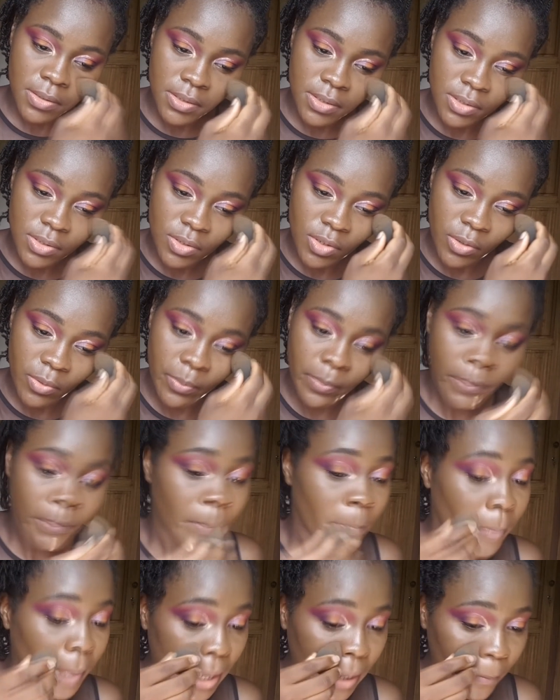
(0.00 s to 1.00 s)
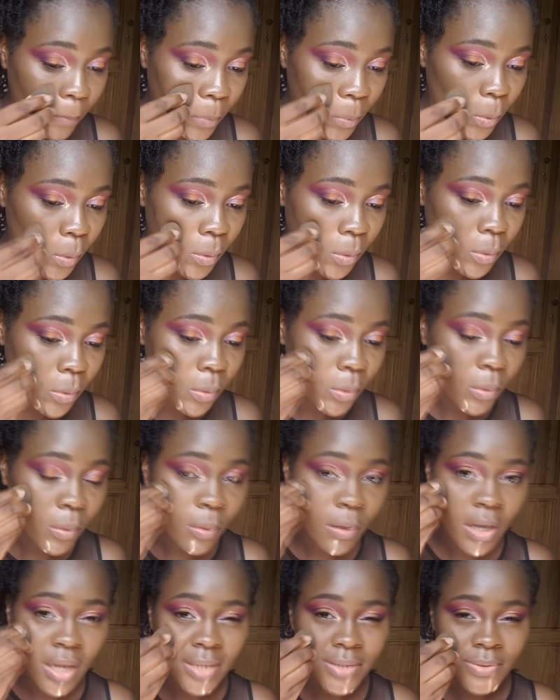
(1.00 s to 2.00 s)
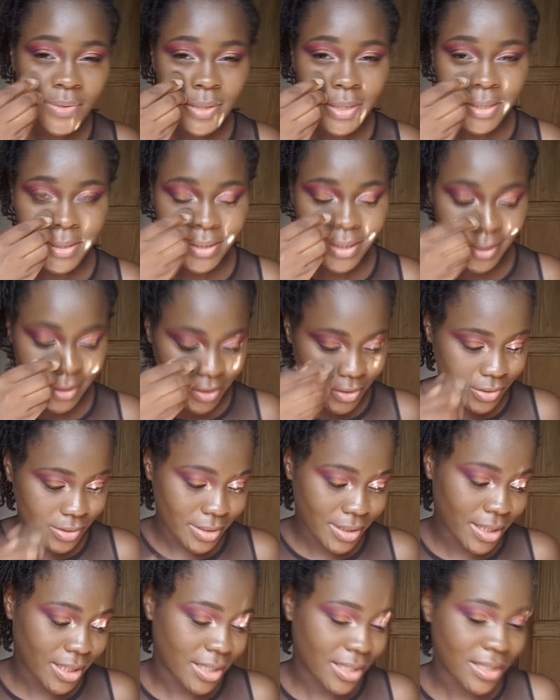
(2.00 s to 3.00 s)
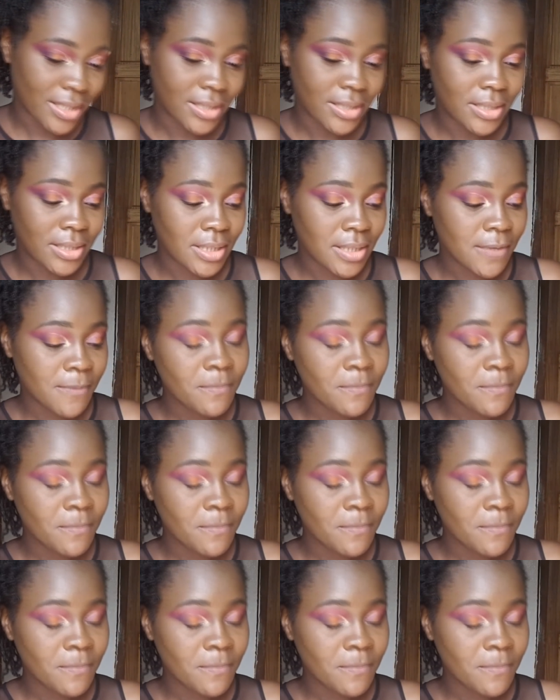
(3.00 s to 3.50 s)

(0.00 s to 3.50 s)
some people as soon as I tried